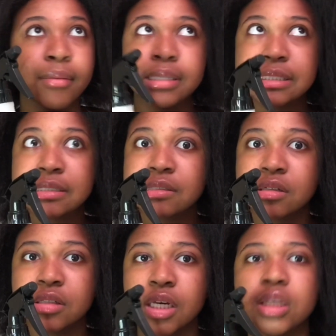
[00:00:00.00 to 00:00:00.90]
this isn't a good
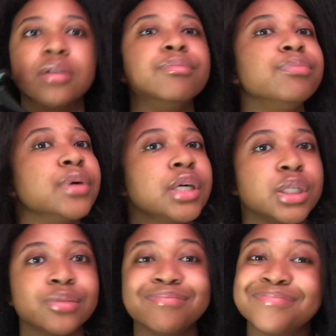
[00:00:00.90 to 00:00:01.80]
idea, but
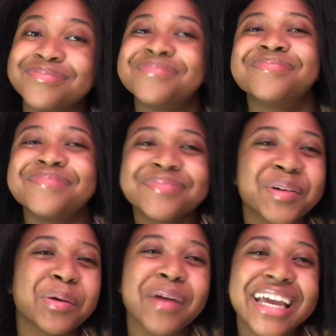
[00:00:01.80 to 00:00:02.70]
we
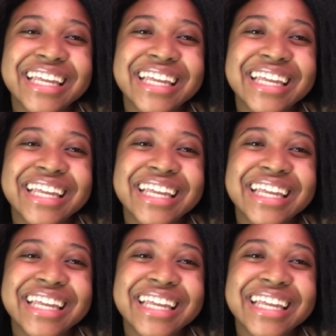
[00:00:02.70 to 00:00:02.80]
winging